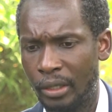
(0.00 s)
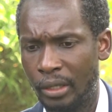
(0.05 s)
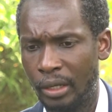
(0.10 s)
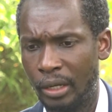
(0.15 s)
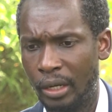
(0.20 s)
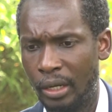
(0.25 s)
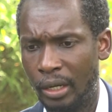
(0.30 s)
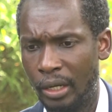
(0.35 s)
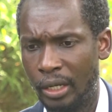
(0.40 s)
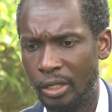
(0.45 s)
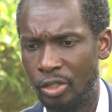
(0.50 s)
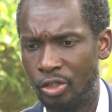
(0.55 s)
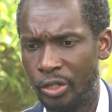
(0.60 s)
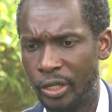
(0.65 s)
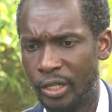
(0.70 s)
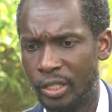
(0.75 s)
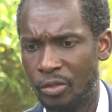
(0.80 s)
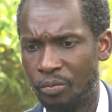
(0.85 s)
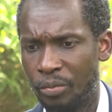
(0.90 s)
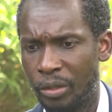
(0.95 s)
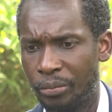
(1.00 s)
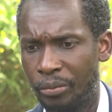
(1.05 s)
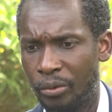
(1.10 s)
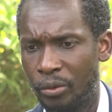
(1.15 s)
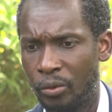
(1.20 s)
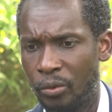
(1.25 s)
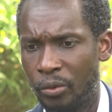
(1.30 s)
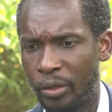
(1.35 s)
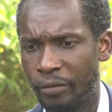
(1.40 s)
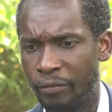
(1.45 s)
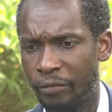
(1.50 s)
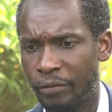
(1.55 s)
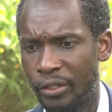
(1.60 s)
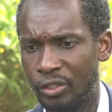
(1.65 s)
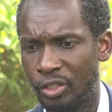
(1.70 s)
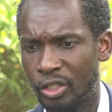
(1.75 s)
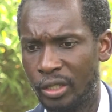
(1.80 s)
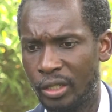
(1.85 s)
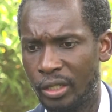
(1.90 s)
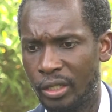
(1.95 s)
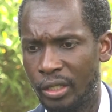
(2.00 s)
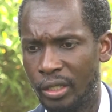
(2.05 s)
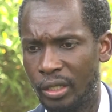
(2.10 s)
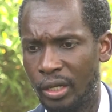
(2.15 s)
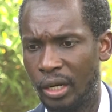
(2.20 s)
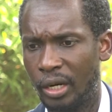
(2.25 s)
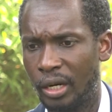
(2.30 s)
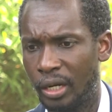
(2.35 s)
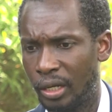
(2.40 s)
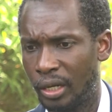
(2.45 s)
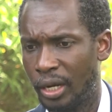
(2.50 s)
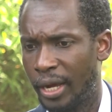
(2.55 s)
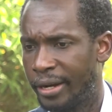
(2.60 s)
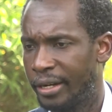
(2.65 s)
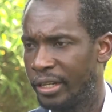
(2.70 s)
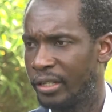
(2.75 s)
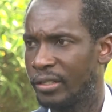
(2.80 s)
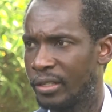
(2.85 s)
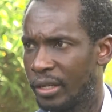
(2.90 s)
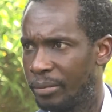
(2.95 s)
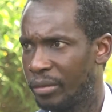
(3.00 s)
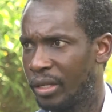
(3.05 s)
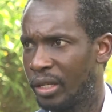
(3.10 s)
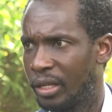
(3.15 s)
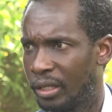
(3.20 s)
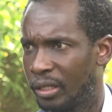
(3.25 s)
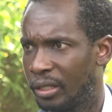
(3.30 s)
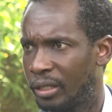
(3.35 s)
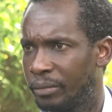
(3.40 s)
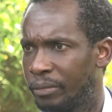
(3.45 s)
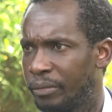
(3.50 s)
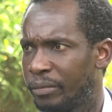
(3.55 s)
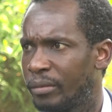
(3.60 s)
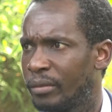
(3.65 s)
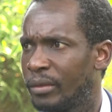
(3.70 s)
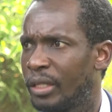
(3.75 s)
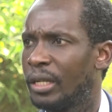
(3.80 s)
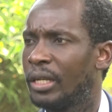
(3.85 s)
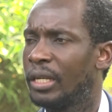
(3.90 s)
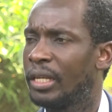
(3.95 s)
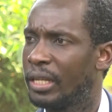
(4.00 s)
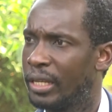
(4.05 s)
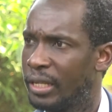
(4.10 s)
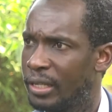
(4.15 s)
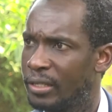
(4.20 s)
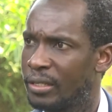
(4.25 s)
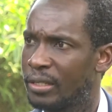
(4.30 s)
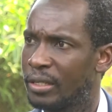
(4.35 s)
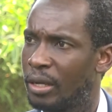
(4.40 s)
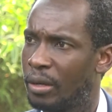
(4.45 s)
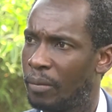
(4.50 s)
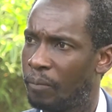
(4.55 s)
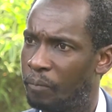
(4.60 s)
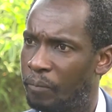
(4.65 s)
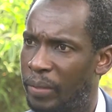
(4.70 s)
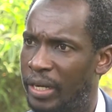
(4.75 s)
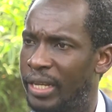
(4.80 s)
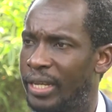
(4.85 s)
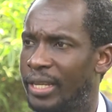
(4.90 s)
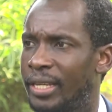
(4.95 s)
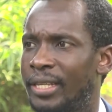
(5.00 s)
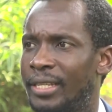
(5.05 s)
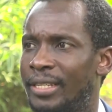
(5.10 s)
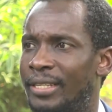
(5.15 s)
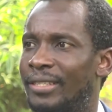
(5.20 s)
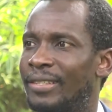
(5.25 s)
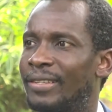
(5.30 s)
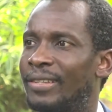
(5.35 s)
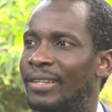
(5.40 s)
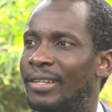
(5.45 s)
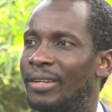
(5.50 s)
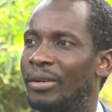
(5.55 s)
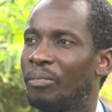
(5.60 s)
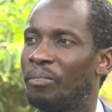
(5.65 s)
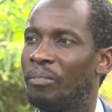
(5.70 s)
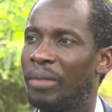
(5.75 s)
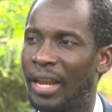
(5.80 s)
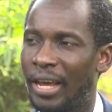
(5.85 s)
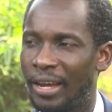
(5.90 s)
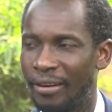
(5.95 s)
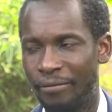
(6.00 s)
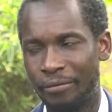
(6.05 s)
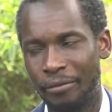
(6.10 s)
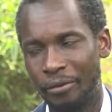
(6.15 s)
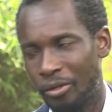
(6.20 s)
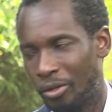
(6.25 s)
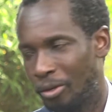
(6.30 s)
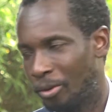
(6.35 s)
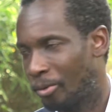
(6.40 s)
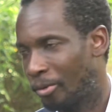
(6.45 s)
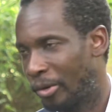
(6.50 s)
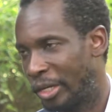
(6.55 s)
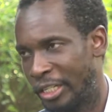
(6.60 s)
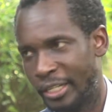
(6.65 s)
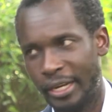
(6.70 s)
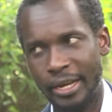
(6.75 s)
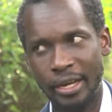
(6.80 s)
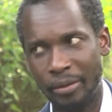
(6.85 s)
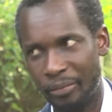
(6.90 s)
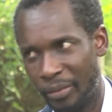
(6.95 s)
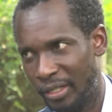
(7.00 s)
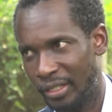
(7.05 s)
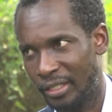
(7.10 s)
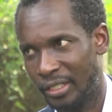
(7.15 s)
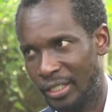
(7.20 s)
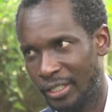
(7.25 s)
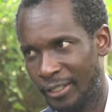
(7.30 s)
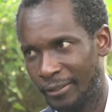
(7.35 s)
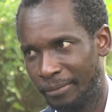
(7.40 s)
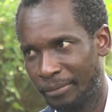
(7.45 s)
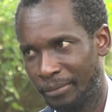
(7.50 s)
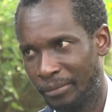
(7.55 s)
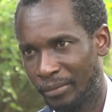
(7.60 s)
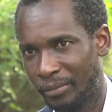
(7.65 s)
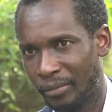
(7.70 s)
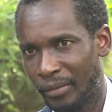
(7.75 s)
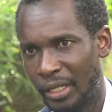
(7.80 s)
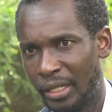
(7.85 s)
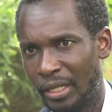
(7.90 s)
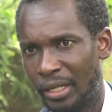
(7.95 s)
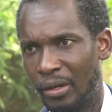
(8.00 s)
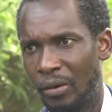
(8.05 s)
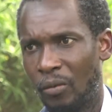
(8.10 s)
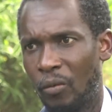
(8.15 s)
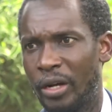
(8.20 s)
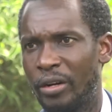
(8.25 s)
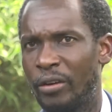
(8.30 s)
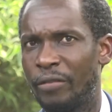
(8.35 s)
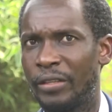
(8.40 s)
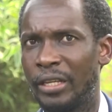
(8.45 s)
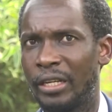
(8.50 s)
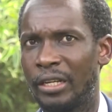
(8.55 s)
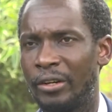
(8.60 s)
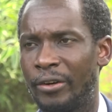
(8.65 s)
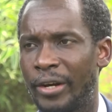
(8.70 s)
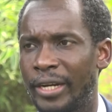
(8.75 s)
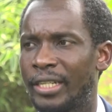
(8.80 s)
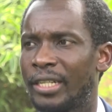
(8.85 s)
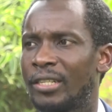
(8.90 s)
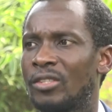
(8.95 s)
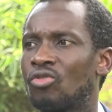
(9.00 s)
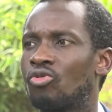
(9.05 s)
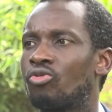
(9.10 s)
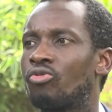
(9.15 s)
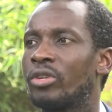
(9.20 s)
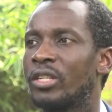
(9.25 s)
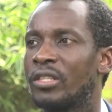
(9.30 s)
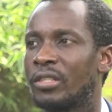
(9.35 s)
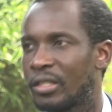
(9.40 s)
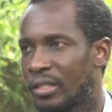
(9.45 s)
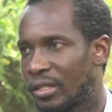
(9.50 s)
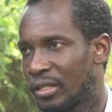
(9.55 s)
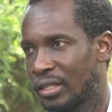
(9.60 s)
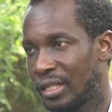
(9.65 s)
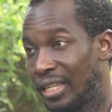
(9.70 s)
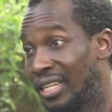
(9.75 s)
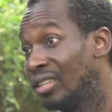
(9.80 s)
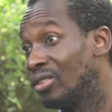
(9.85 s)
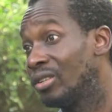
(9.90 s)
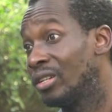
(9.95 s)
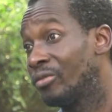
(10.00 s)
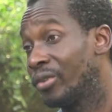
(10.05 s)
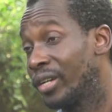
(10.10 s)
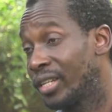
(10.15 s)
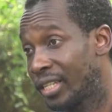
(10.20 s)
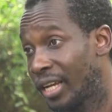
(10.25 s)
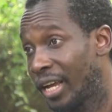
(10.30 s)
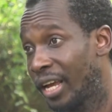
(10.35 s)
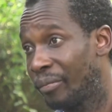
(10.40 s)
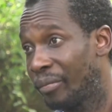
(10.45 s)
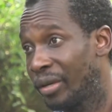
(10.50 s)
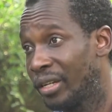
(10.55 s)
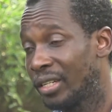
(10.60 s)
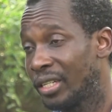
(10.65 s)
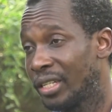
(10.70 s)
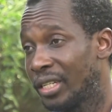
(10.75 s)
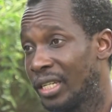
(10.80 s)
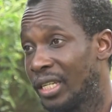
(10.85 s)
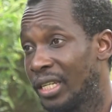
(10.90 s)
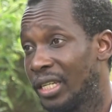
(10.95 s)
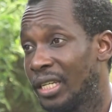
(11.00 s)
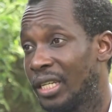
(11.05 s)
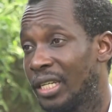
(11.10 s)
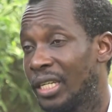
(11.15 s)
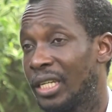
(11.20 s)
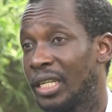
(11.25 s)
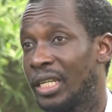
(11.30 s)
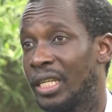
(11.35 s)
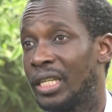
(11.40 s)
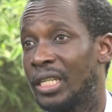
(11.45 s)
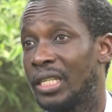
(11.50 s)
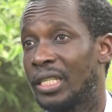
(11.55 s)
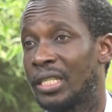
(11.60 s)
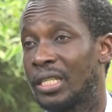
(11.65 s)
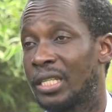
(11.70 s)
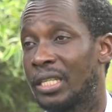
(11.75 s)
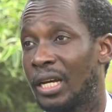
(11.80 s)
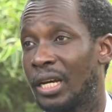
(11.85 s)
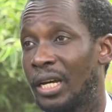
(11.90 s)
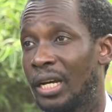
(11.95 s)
address people who are eventually earning some income, is please plan for your retirement. One of the greatest risks in retirement is